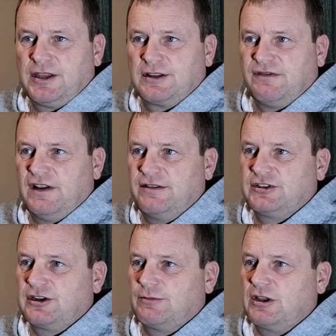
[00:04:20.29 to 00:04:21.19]
I think the flavour
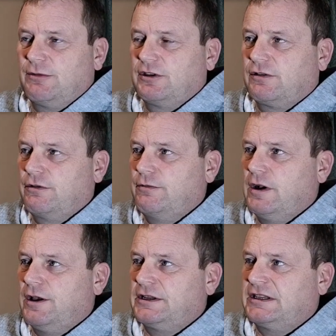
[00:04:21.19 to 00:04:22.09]
is going to be coming
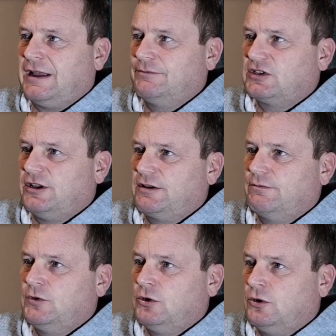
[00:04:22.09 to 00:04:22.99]
through a damn sight
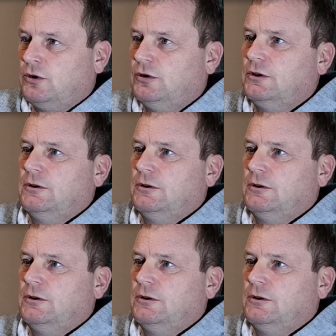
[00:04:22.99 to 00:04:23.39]
more.